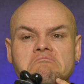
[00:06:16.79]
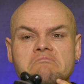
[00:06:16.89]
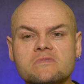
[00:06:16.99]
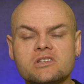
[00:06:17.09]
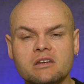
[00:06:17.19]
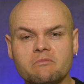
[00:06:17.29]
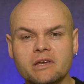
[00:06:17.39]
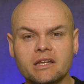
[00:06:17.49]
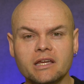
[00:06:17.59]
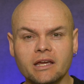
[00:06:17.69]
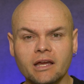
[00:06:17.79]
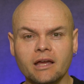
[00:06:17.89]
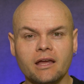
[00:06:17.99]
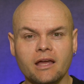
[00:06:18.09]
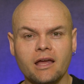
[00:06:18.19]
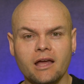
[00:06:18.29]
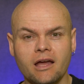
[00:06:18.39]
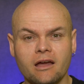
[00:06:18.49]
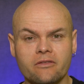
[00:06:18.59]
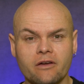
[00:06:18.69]
chin beard here
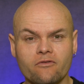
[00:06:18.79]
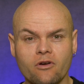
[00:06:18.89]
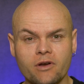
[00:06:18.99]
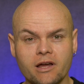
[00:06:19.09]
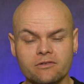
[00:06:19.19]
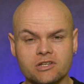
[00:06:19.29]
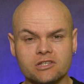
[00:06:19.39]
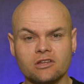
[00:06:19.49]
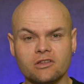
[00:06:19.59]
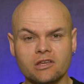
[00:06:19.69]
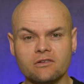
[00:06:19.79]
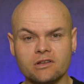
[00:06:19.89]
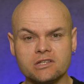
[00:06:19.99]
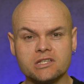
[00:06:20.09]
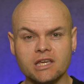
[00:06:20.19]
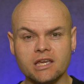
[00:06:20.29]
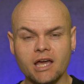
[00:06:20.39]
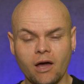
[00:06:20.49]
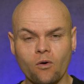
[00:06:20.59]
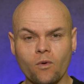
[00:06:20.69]
that I've grown out just so that you can see
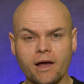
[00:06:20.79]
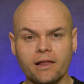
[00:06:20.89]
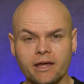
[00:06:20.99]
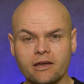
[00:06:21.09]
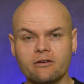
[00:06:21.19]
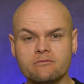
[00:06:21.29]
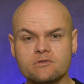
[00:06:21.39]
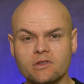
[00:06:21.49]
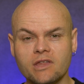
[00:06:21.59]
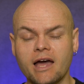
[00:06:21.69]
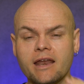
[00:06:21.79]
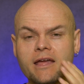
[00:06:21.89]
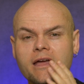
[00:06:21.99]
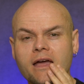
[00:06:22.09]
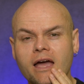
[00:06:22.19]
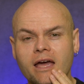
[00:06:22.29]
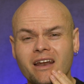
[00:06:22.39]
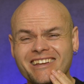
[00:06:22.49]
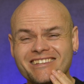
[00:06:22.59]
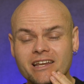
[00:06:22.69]
how well it copes with that. And
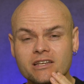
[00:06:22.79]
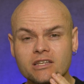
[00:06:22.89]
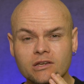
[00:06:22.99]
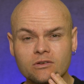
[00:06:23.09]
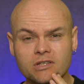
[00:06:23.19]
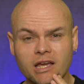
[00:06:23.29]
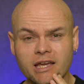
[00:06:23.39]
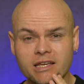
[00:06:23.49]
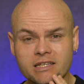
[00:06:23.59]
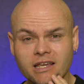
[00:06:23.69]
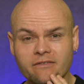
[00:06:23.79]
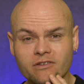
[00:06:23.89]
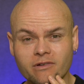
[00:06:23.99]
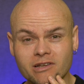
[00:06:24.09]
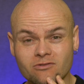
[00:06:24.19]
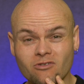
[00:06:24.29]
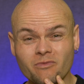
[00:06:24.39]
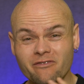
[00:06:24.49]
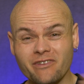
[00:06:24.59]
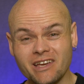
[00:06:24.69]
I tend to use a safety razor on
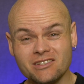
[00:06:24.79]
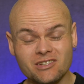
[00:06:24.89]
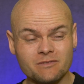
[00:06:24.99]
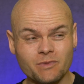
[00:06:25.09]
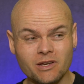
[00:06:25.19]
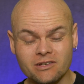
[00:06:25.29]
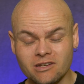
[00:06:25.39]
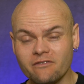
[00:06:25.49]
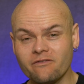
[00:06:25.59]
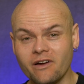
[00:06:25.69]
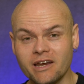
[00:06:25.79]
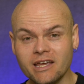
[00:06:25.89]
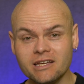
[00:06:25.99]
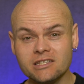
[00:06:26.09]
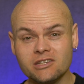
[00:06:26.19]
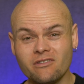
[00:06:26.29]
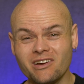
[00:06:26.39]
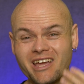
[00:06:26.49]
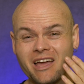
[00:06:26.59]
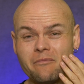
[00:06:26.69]
my face just because I find it easier and I
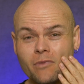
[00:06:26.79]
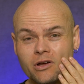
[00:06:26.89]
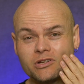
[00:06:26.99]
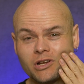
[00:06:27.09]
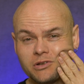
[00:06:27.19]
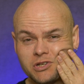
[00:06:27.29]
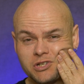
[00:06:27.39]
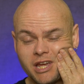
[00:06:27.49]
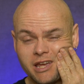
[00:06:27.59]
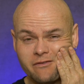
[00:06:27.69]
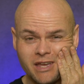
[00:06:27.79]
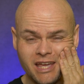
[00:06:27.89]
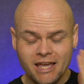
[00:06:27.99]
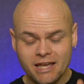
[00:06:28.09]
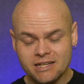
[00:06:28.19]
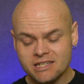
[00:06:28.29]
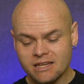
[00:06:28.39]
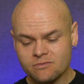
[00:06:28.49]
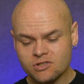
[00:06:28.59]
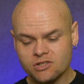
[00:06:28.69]
get a much closer shave. It
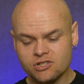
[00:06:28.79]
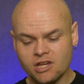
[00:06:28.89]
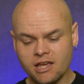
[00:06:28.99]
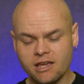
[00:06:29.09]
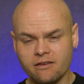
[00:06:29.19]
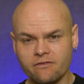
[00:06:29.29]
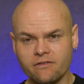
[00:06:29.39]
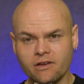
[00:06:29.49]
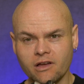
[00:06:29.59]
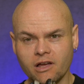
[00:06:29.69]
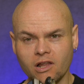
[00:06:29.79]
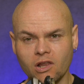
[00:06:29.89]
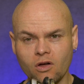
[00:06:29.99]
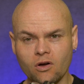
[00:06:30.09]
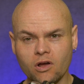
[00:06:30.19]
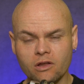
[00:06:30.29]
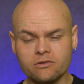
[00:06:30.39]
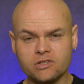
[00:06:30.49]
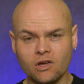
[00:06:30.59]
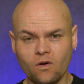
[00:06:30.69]
seems to shave a lot
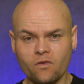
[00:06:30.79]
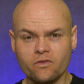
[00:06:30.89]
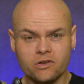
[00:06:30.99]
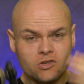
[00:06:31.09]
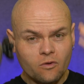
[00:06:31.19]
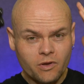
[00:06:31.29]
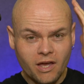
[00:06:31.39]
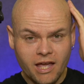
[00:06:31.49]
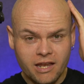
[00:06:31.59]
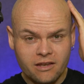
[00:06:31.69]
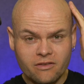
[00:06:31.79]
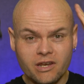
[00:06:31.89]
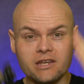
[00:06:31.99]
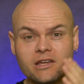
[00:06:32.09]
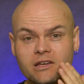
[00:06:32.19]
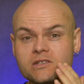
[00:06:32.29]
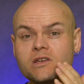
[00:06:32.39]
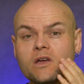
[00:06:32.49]
closer on the top of your head than it does